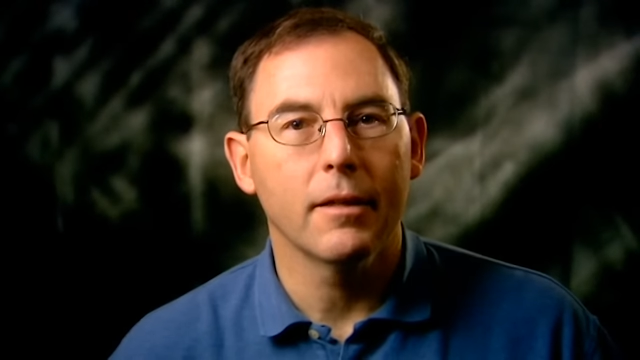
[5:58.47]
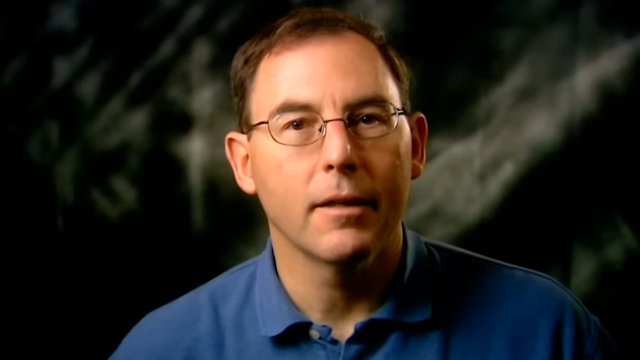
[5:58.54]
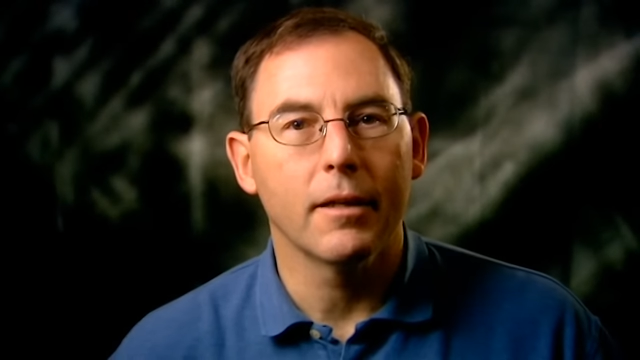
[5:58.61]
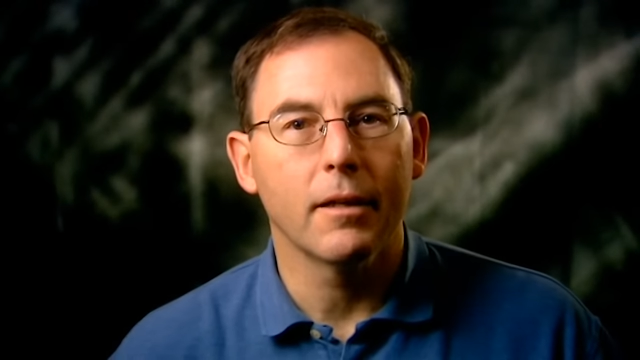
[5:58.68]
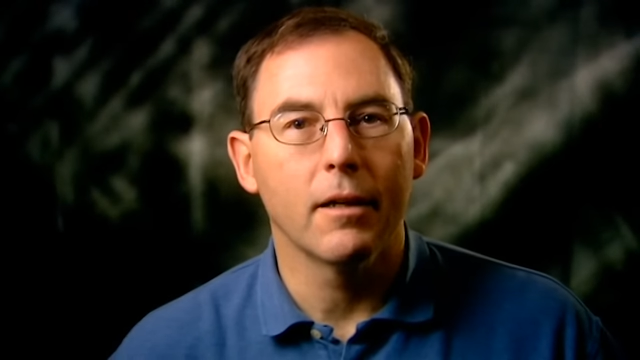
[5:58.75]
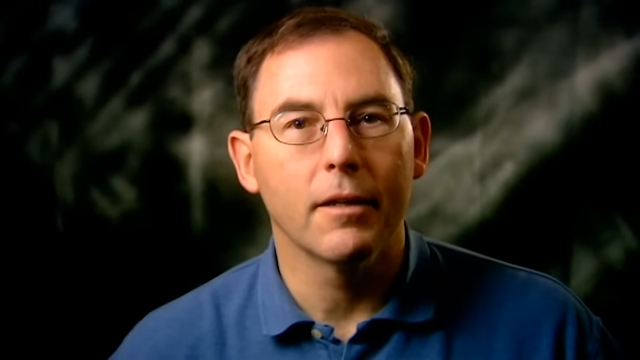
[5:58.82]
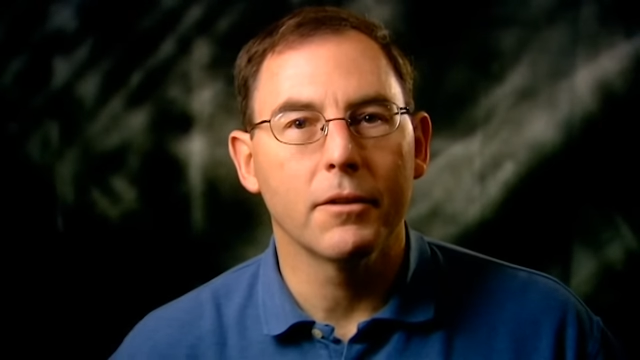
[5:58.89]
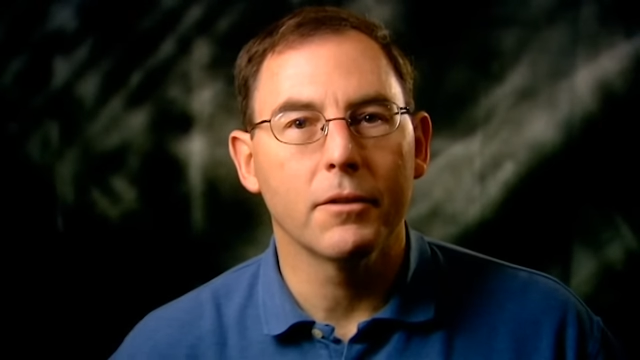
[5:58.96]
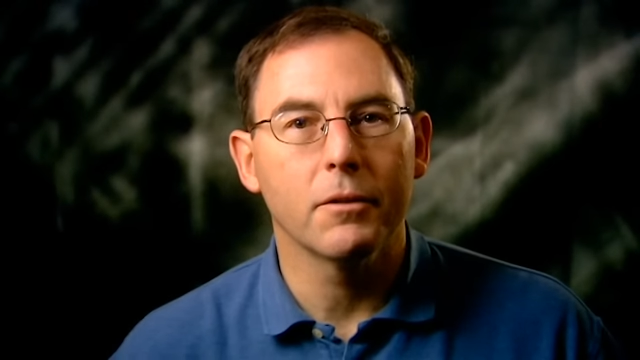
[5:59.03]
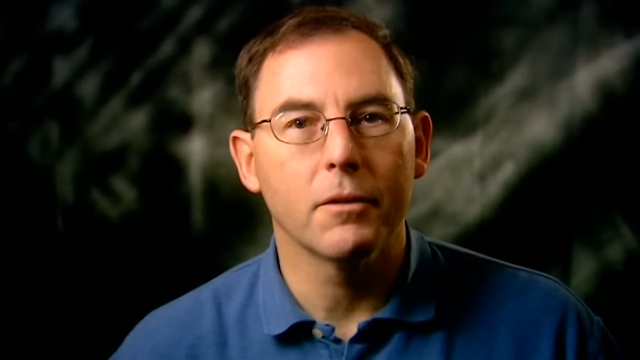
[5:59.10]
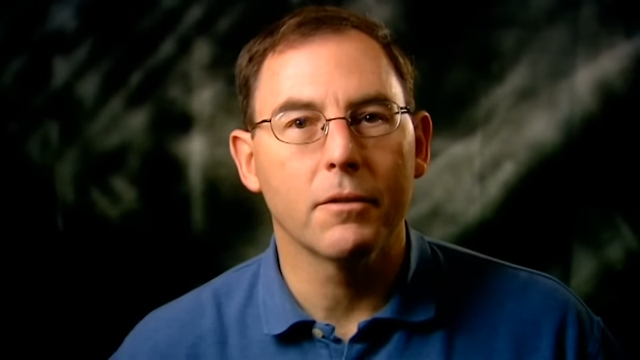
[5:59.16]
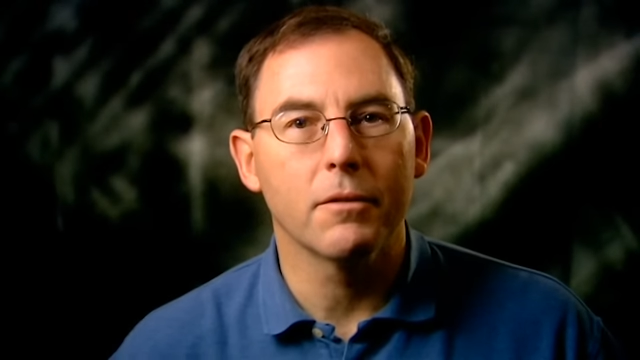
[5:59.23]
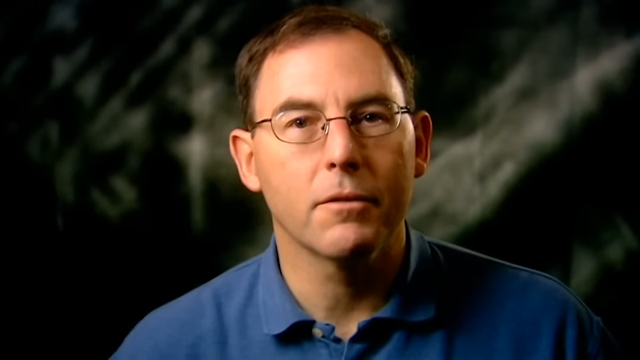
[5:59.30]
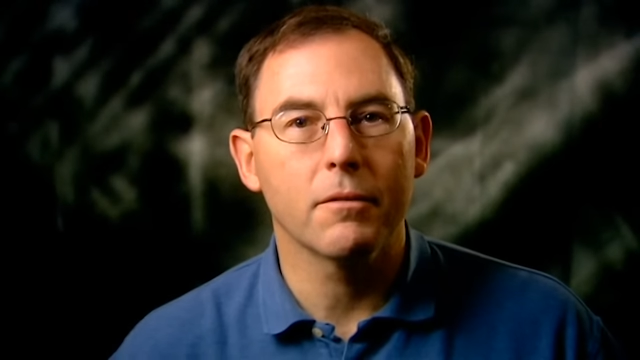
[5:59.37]
getting on
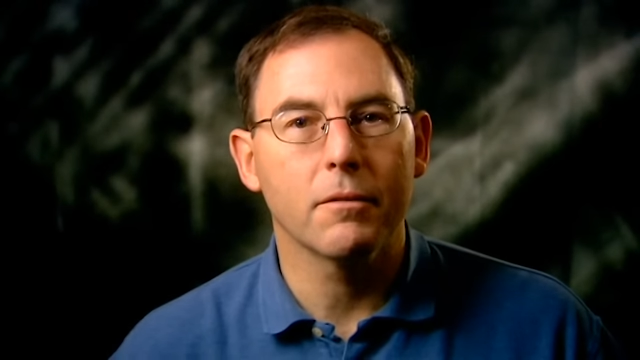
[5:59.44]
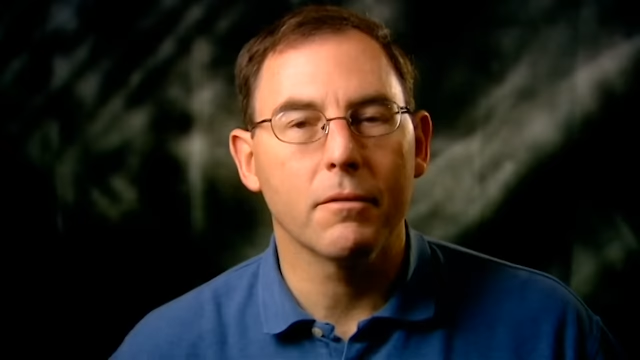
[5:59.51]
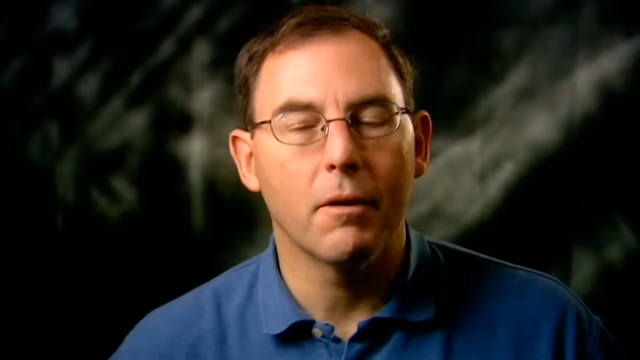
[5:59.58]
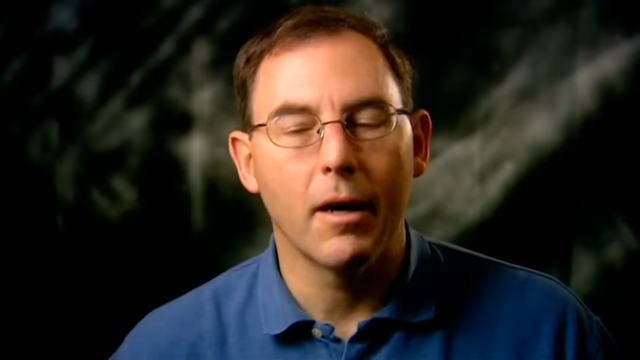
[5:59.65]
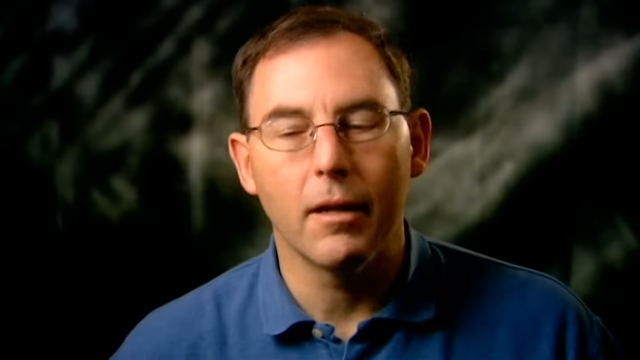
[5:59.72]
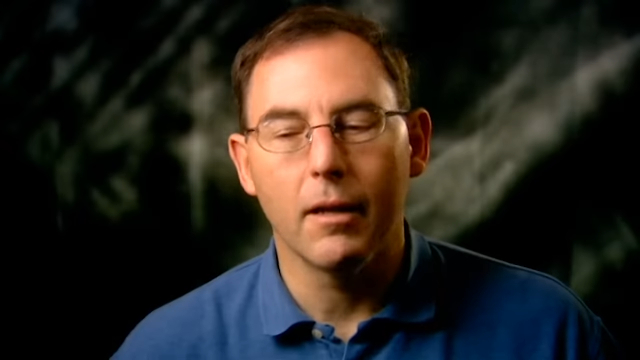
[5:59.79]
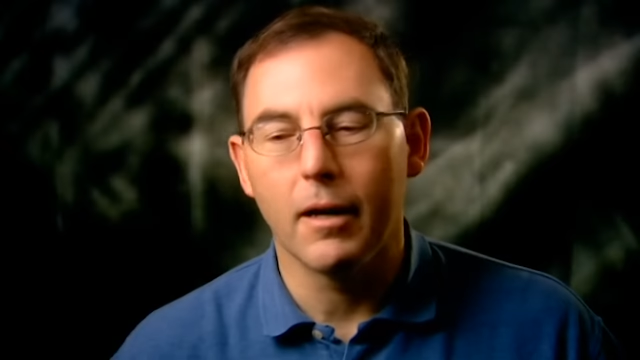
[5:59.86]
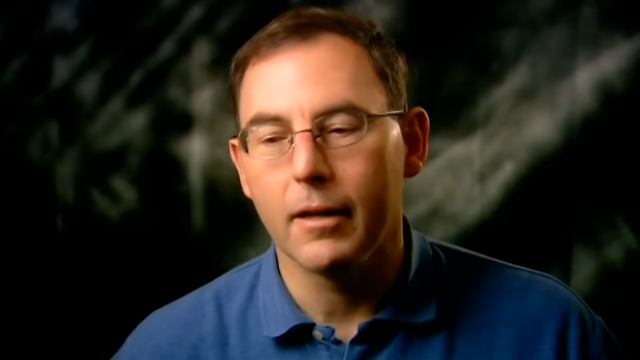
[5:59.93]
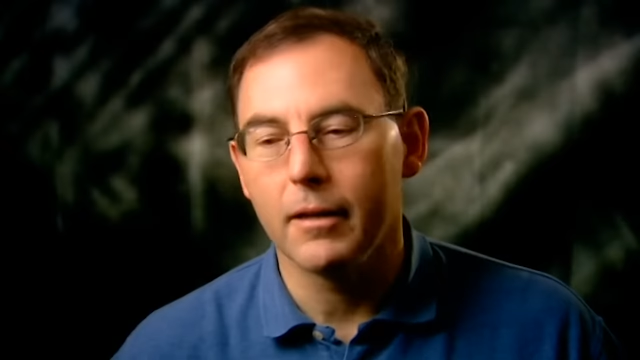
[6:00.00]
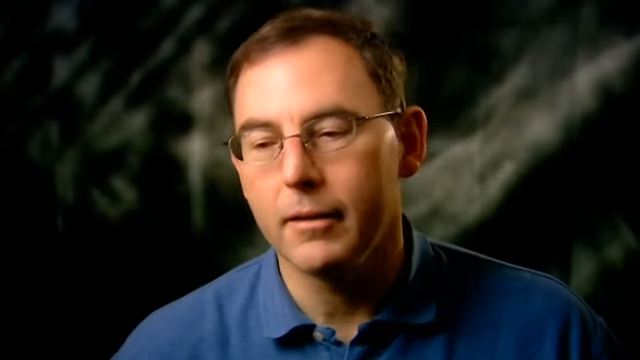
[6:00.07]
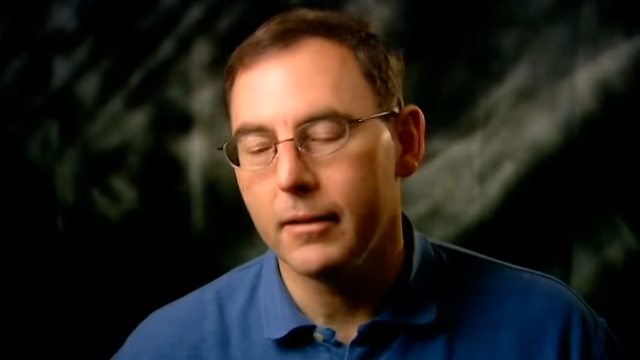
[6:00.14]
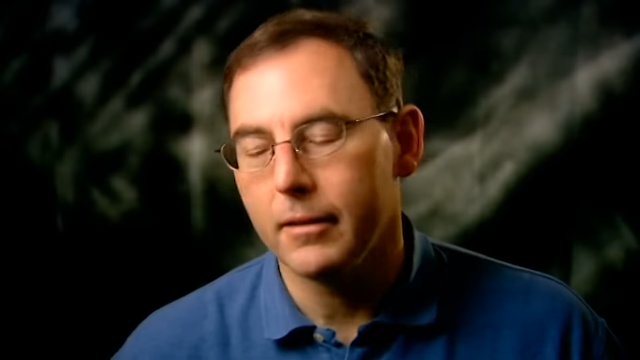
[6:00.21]
towards twilight.